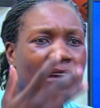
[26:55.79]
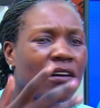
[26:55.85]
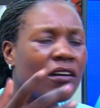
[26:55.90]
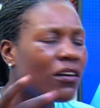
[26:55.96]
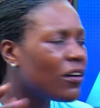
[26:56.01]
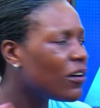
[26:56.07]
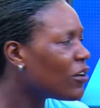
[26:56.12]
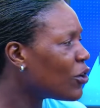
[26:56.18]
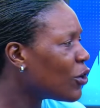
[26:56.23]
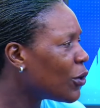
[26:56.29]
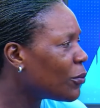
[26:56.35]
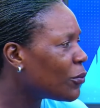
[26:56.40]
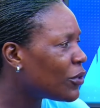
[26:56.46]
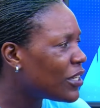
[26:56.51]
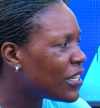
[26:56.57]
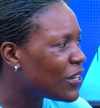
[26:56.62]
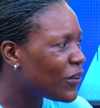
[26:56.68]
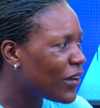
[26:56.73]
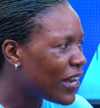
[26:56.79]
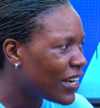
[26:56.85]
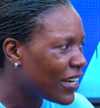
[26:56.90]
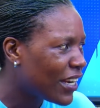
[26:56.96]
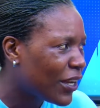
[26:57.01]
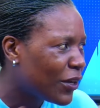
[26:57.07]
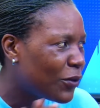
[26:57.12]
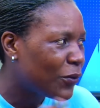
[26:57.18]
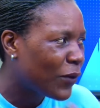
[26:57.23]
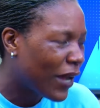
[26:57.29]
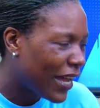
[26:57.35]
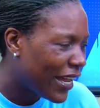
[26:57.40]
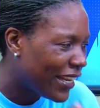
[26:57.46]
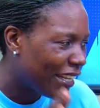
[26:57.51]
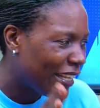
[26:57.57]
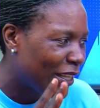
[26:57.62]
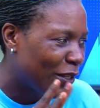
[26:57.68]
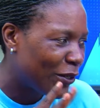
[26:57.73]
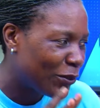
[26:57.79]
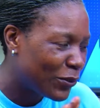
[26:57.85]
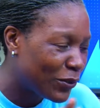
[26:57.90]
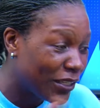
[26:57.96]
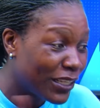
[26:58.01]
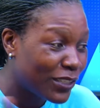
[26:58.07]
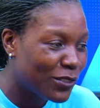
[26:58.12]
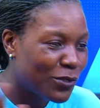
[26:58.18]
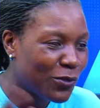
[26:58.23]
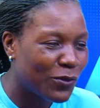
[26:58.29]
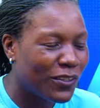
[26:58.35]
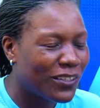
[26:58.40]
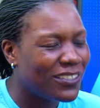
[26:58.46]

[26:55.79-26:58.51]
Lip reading: oh Mulira na Rale, oh that song.